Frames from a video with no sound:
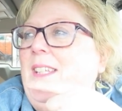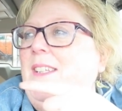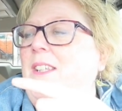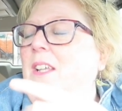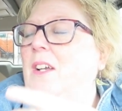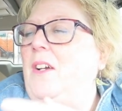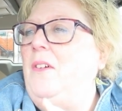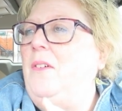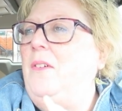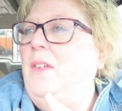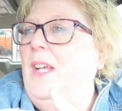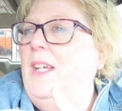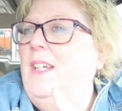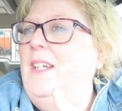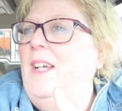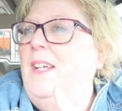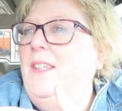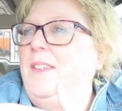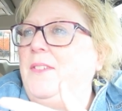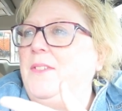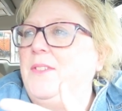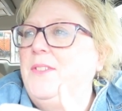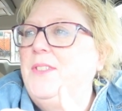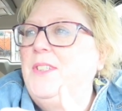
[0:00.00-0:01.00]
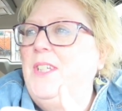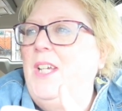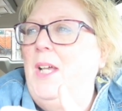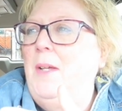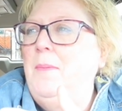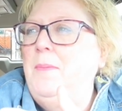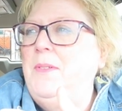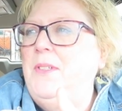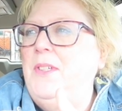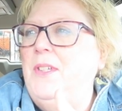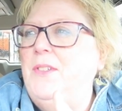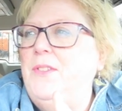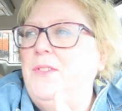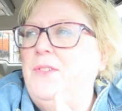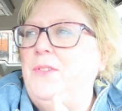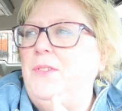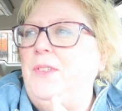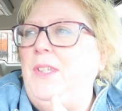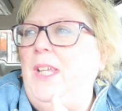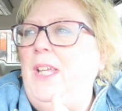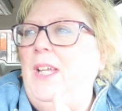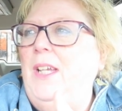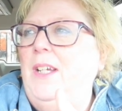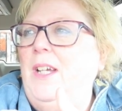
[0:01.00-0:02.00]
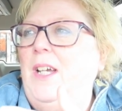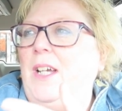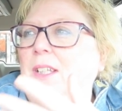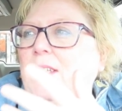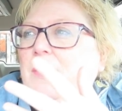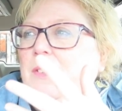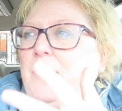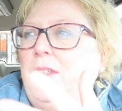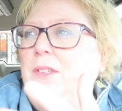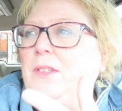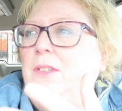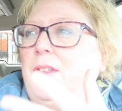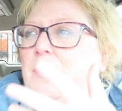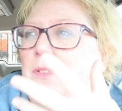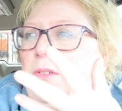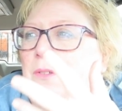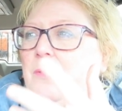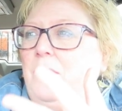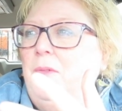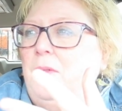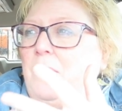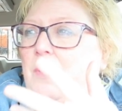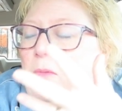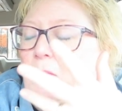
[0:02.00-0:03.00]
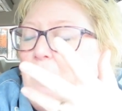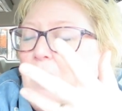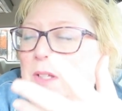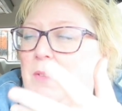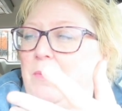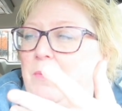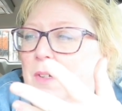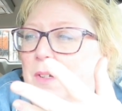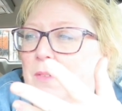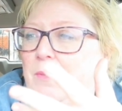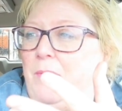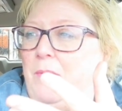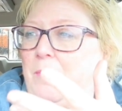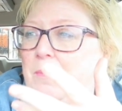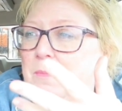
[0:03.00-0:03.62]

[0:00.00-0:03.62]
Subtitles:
No, I got those cups yesterday. I got one of